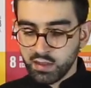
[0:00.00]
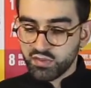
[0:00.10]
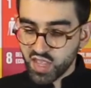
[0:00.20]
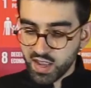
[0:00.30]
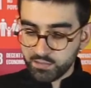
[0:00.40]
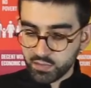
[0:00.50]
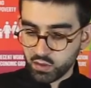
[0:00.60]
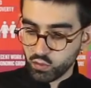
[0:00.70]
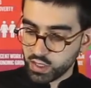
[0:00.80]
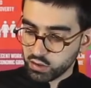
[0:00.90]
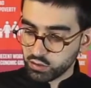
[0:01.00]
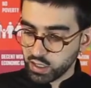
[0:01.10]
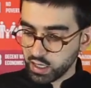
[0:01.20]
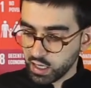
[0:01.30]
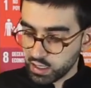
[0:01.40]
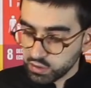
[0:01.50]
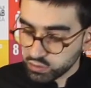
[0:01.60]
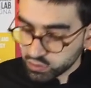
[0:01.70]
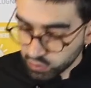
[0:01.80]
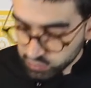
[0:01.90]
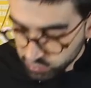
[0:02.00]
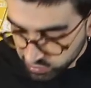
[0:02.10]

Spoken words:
Then we are gonna use also